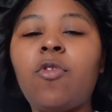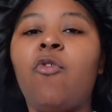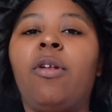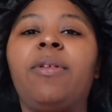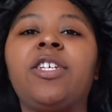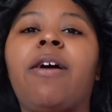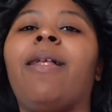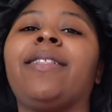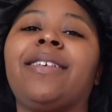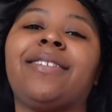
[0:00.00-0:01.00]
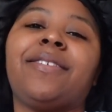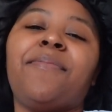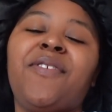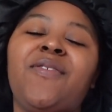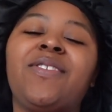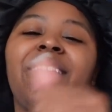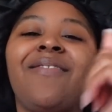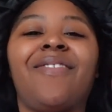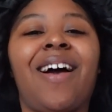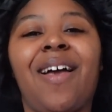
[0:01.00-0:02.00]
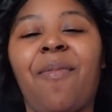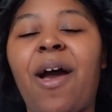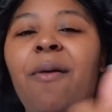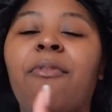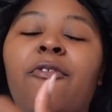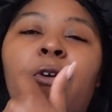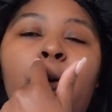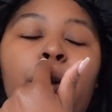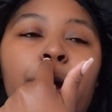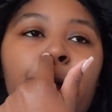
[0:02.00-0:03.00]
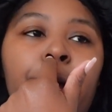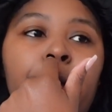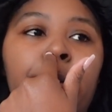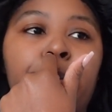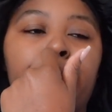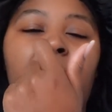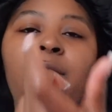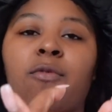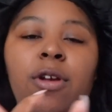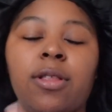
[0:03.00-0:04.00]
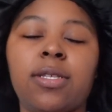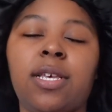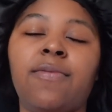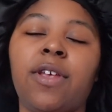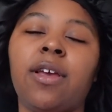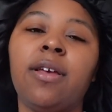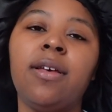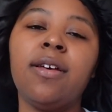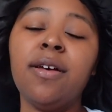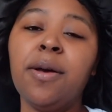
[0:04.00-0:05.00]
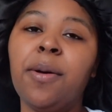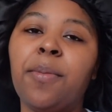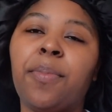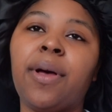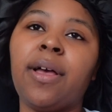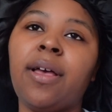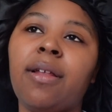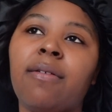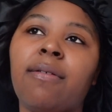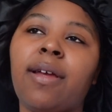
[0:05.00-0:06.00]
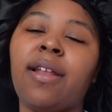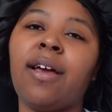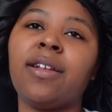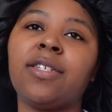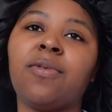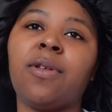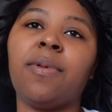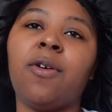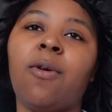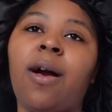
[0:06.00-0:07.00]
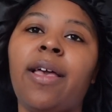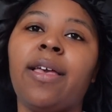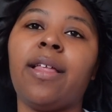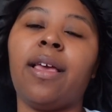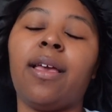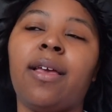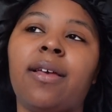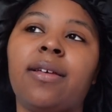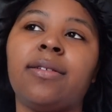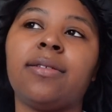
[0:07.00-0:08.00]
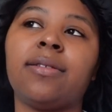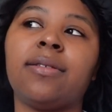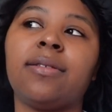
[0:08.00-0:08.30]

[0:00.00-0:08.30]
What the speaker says: I'm in the shower, I like to listen to music and vibe out before work. I have work this evening. But right now, I just want to be quiet and